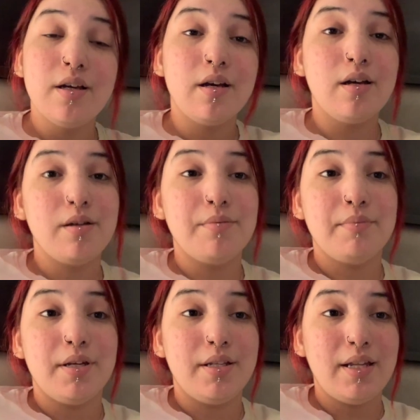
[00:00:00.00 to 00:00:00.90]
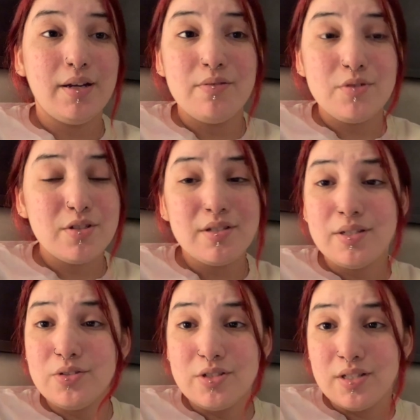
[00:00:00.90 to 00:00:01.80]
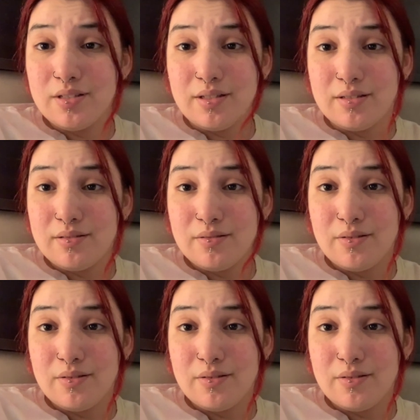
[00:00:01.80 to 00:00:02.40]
and now I'm just here chilling